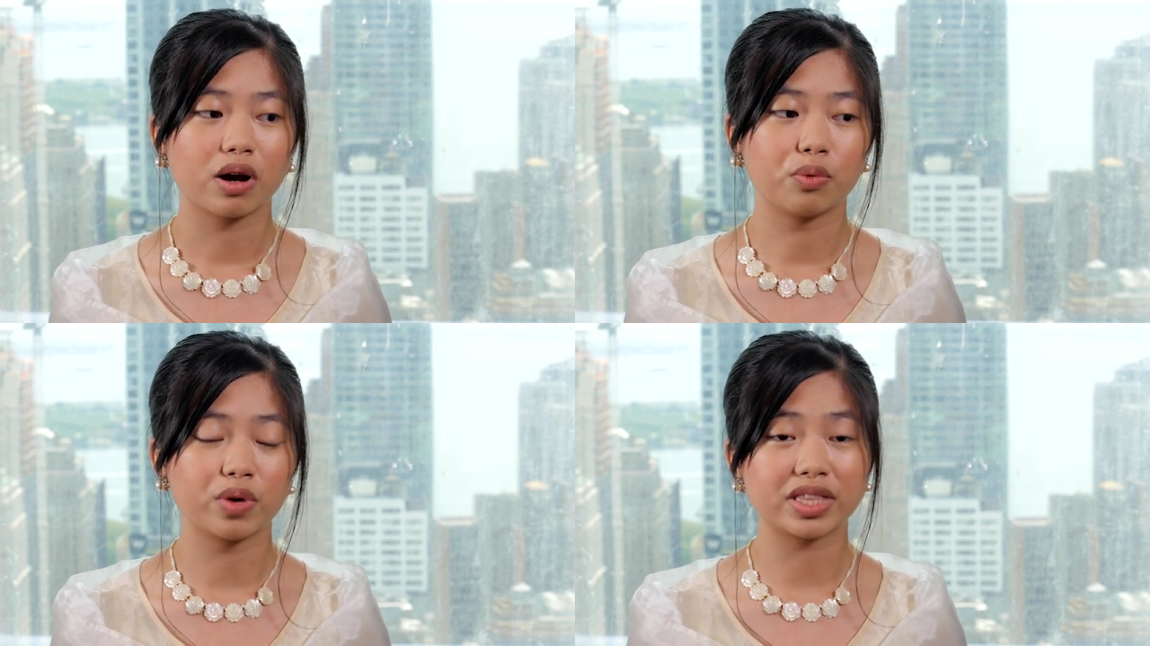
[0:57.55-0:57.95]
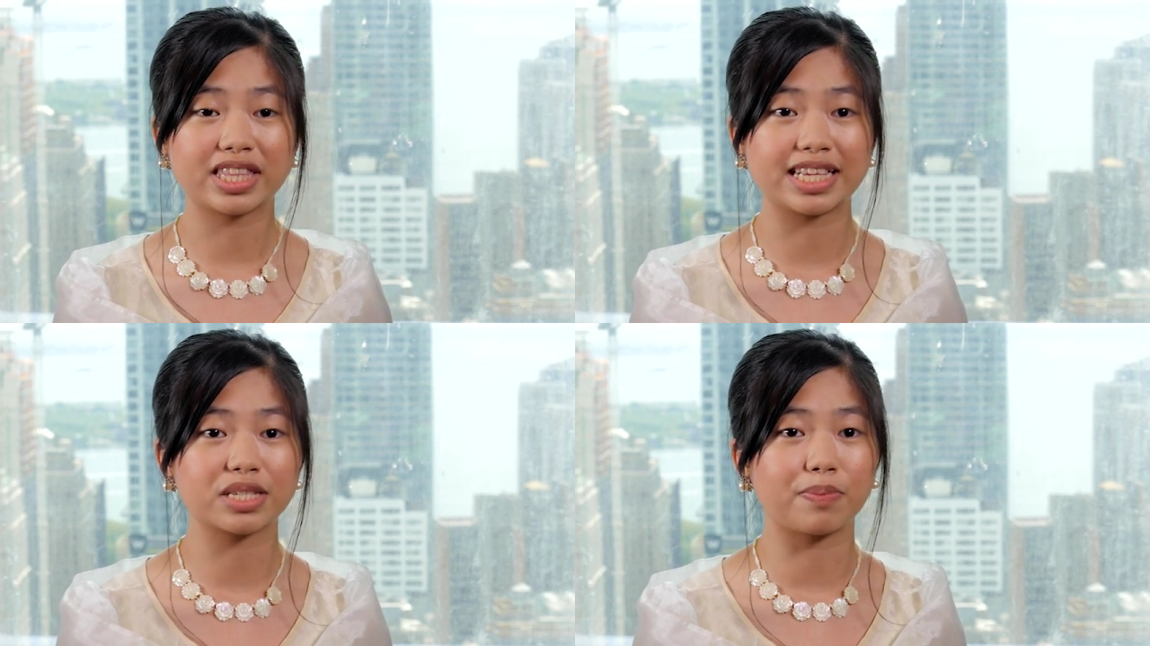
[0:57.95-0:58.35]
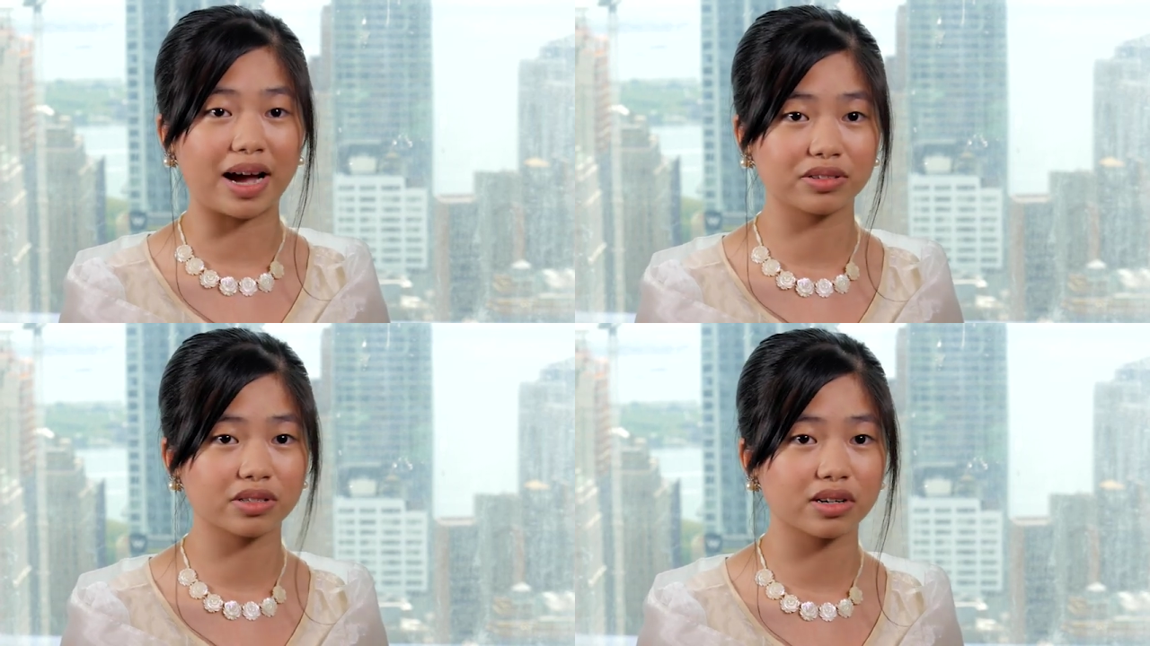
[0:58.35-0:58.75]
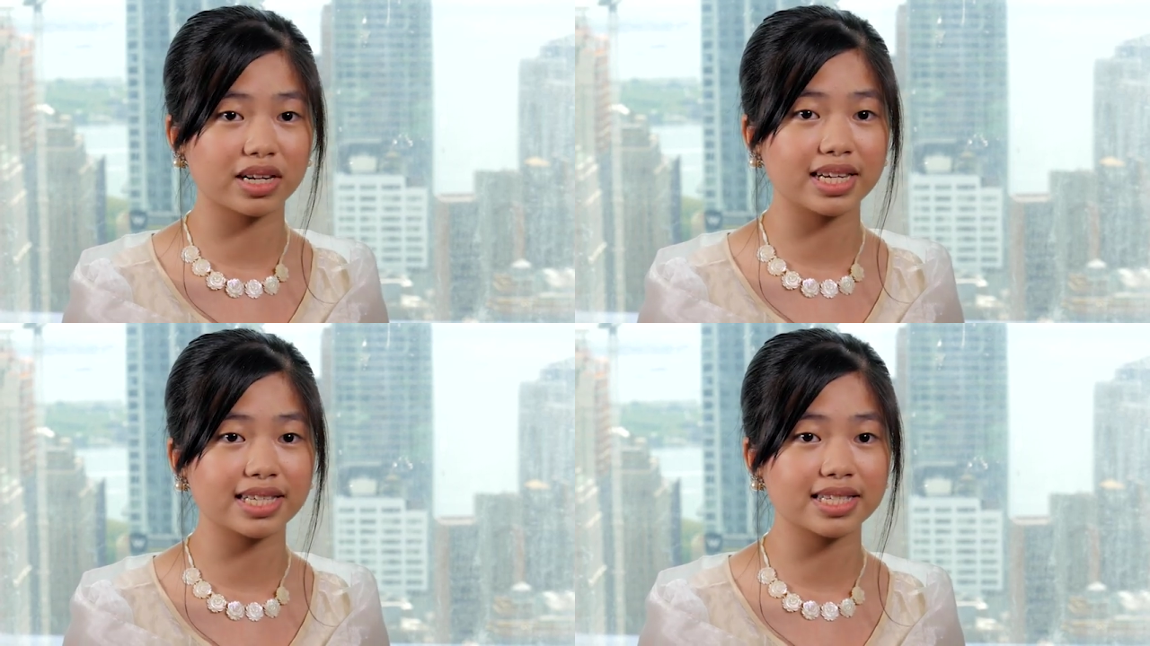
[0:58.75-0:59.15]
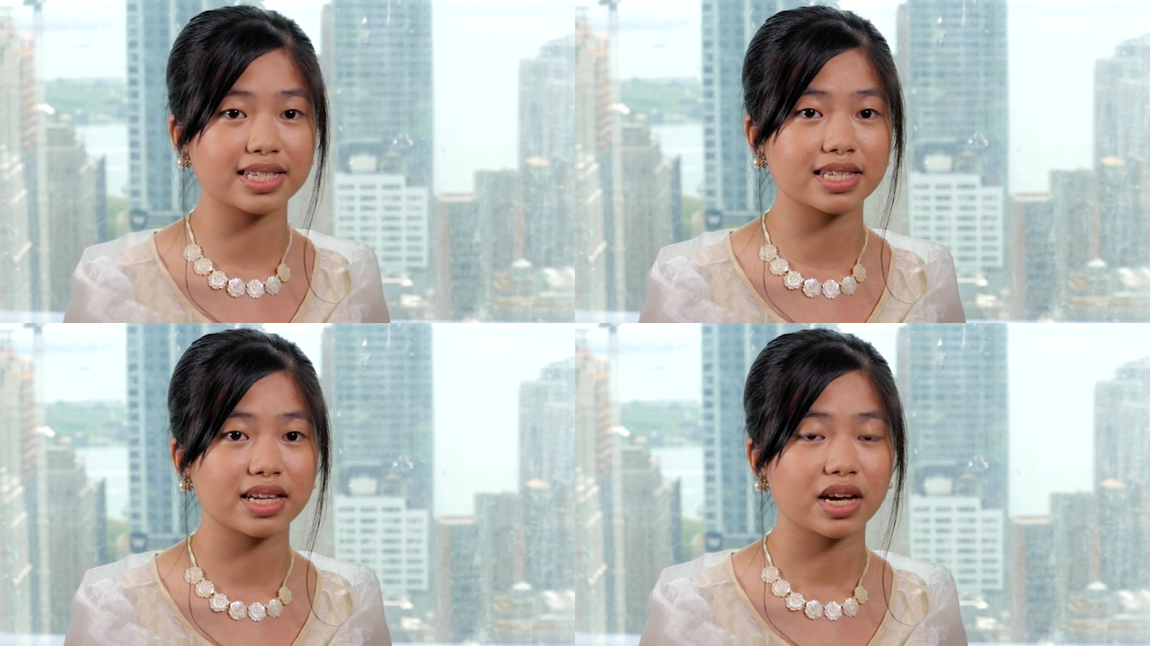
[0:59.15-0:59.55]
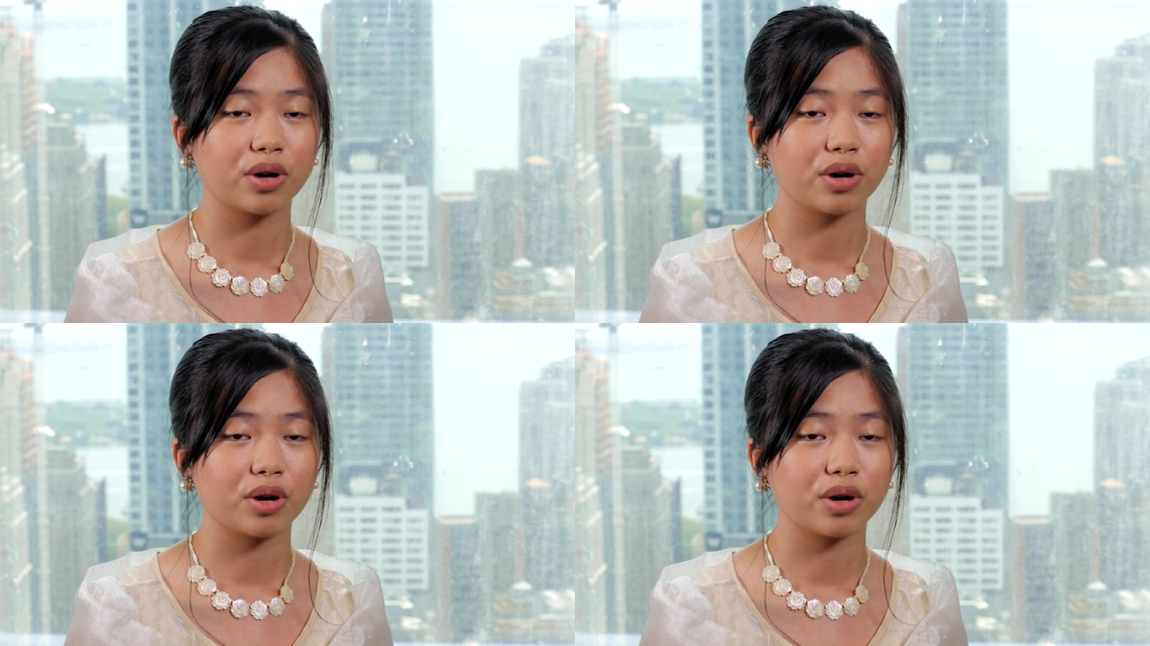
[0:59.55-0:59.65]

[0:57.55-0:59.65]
with these boundaries,